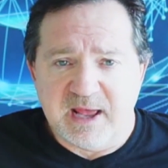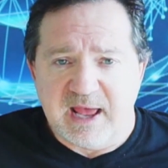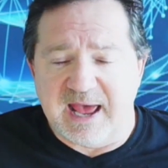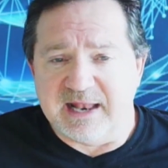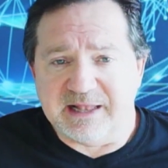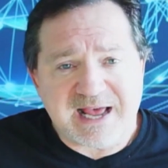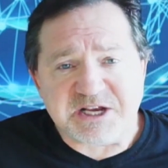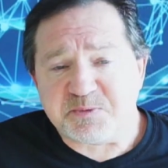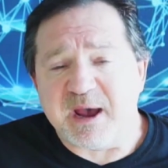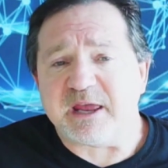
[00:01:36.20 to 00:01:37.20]
and
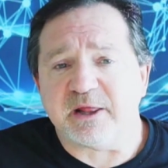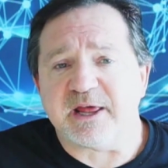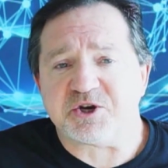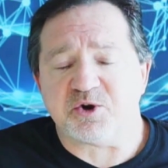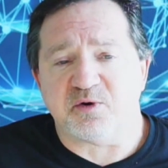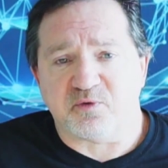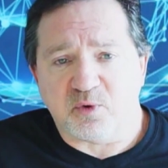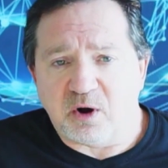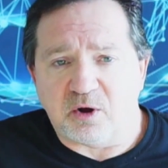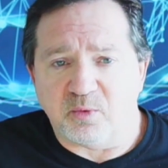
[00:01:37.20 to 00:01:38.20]
less speculation
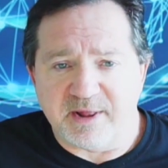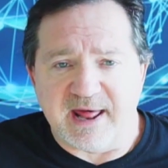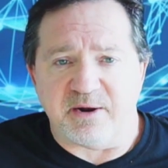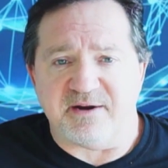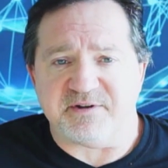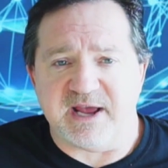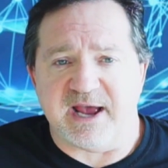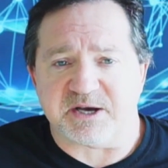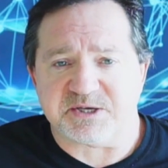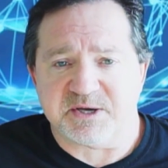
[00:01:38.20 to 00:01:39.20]
overall without
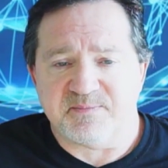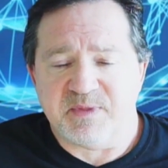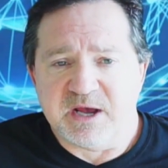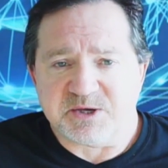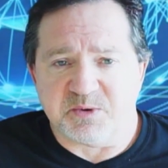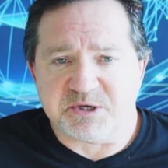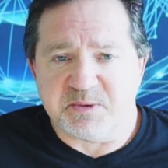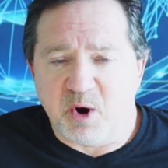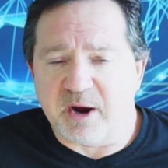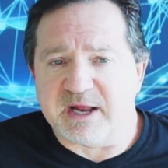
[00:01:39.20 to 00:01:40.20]
FTX. So it's a
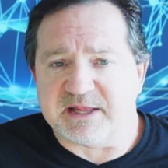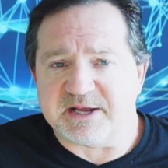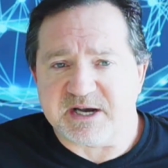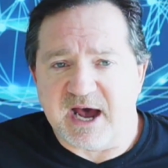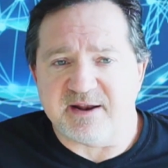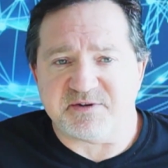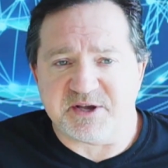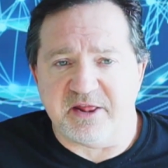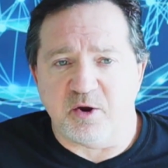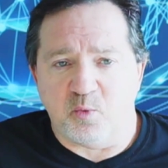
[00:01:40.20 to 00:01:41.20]
market that's kind of
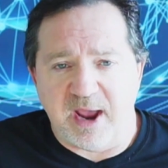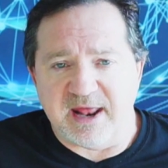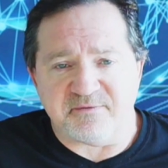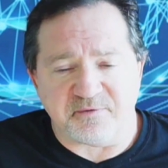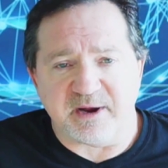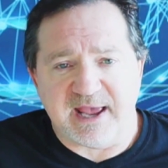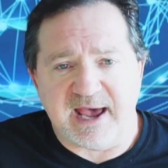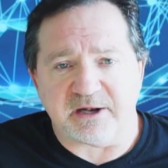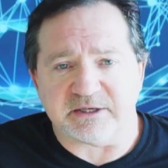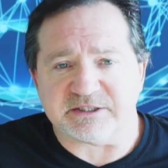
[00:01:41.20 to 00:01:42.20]
sitting there waiting for a
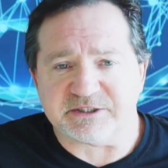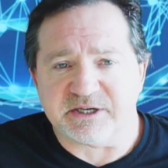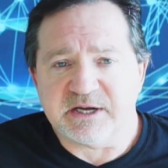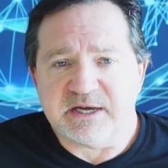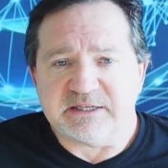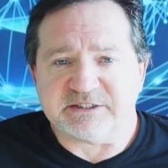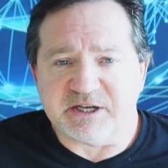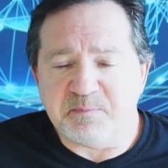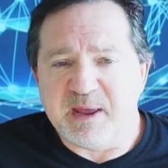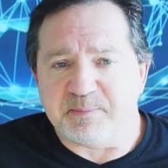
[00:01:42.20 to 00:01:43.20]
catalyst.
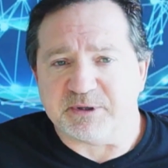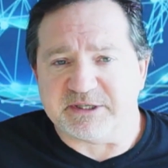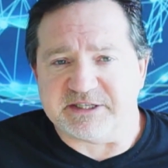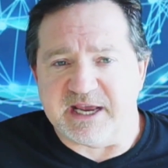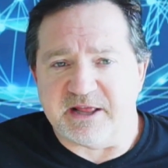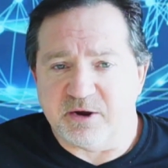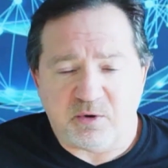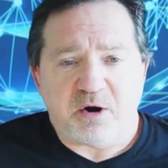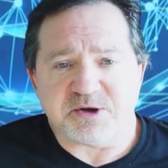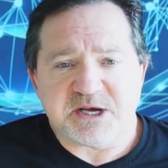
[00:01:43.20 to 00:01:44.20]
Some people see
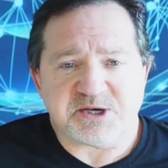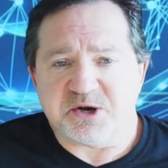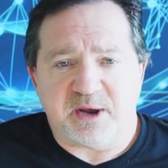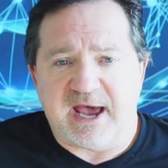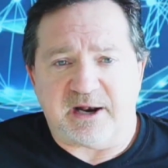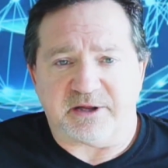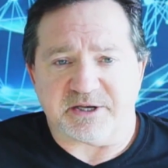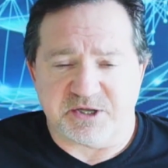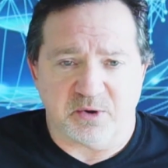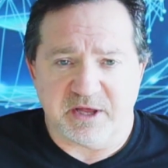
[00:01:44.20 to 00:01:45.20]
is no
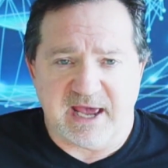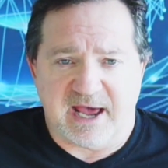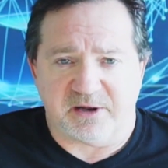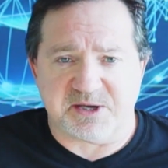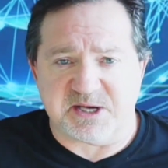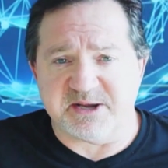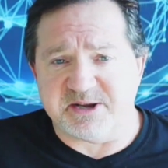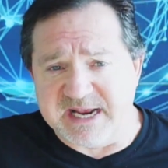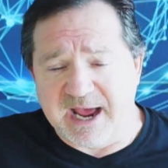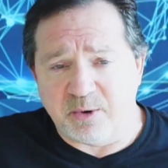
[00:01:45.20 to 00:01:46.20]
catalyst. The only catalyst is
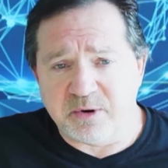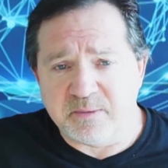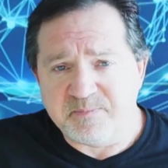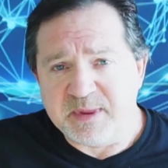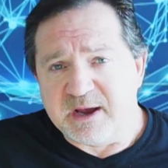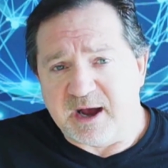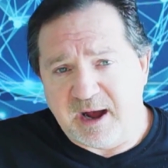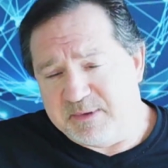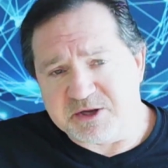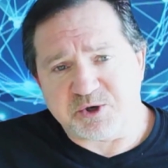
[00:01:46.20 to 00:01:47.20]
down.
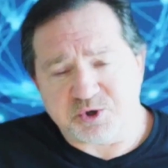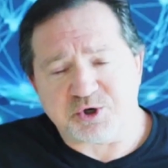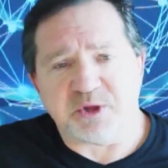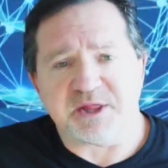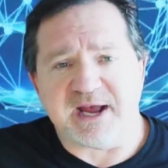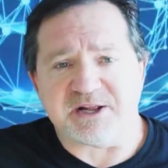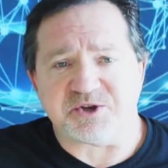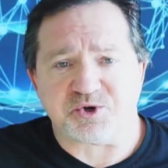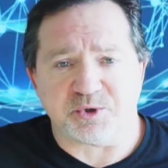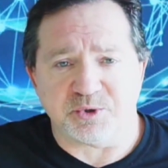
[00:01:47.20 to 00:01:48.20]
I'm not so sure that that's
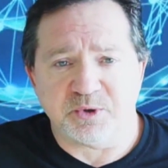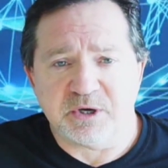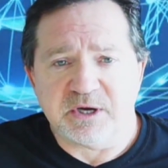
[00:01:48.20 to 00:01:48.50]
true.